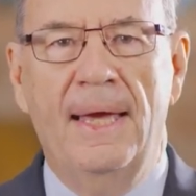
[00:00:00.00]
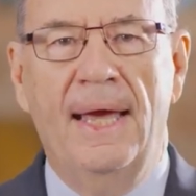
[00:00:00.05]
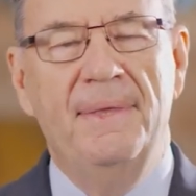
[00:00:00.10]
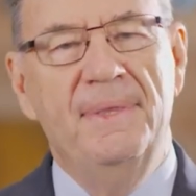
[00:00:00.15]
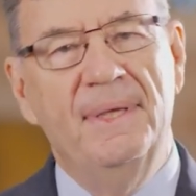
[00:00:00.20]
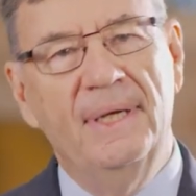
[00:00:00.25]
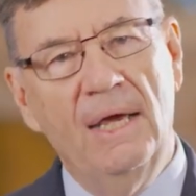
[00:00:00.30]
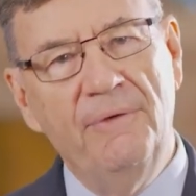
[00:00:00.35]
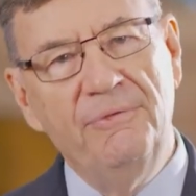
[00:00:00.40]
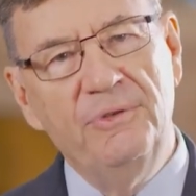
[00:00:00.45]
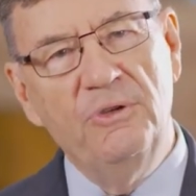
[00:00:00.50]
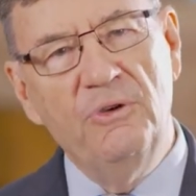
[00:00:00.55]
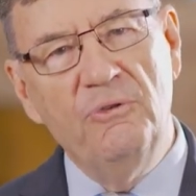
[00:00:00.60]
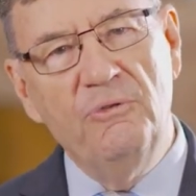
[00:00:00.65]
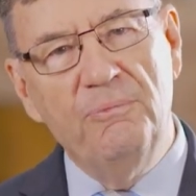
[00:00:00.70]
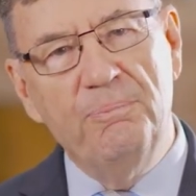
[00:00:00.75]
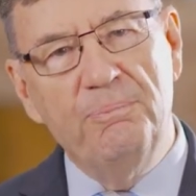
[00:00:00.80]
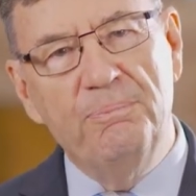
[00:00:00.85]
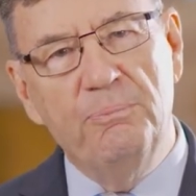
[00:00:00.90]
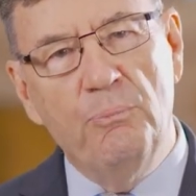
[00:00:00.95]
And then after
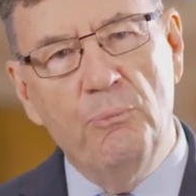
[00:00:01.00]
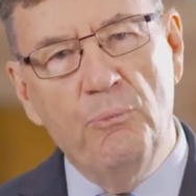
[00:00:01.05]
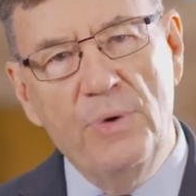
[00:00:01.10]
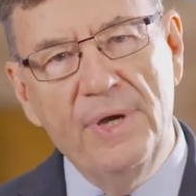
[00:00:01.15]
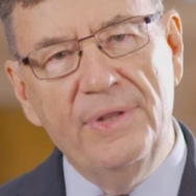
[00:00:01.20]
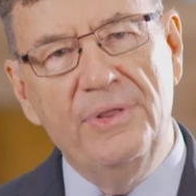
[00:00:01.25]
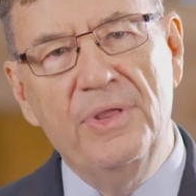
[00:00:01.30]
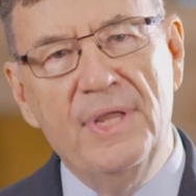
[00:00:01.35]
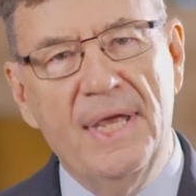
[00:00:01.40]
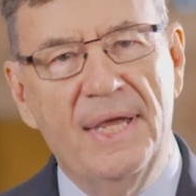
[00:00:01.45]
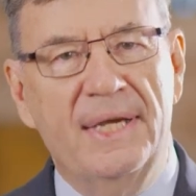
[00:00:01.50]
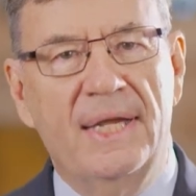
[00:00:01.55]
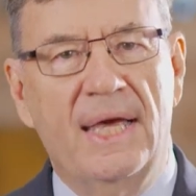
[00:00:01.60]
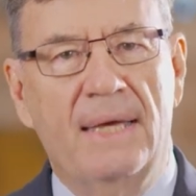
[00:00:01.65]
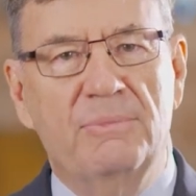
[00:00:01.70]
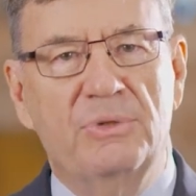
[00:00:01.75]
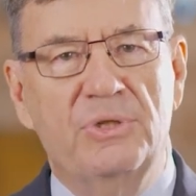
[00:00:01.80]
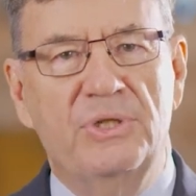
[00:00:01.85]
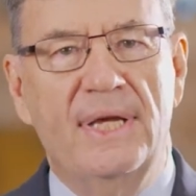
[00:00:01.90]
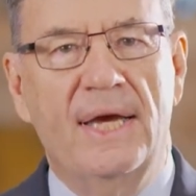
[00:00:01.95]
you've written their
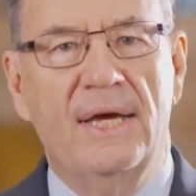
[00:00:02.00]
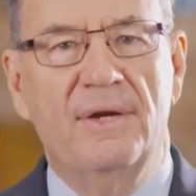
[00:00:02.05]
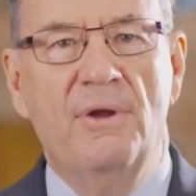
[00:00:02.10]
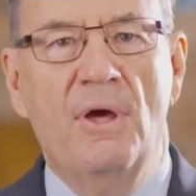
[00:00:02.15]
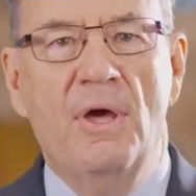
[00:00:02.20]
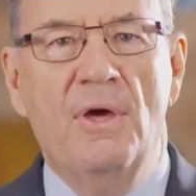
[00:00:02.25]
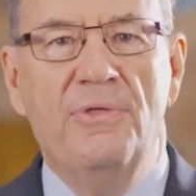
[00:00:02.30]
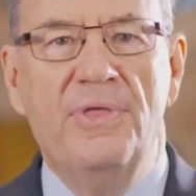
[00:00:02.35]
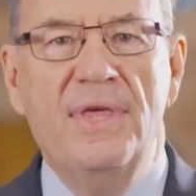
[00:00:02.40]
names down,